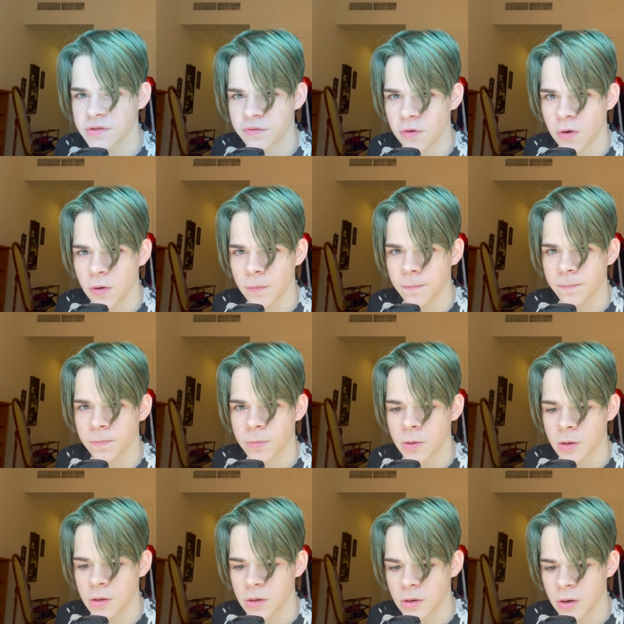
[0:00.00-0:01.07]
of all,
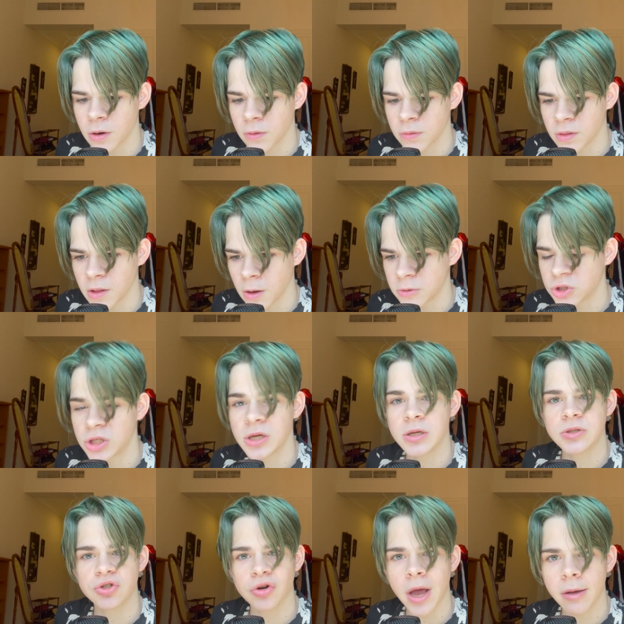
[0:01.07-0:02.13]
you know, she
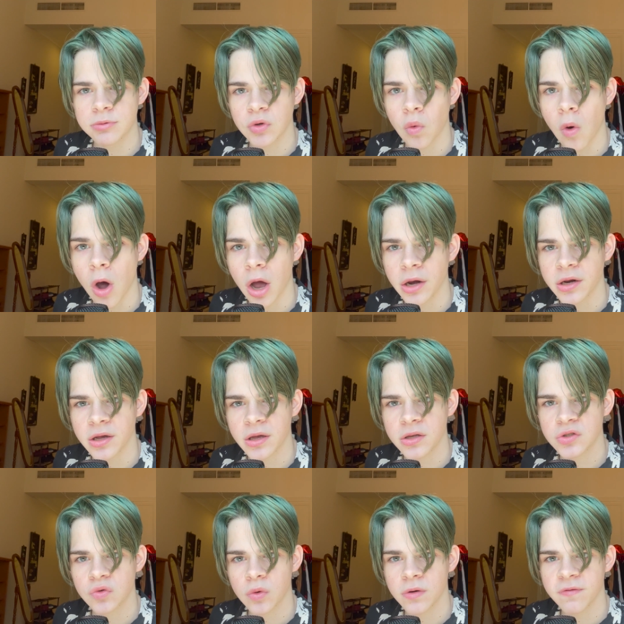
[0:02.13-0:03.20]
traps Wanda in sort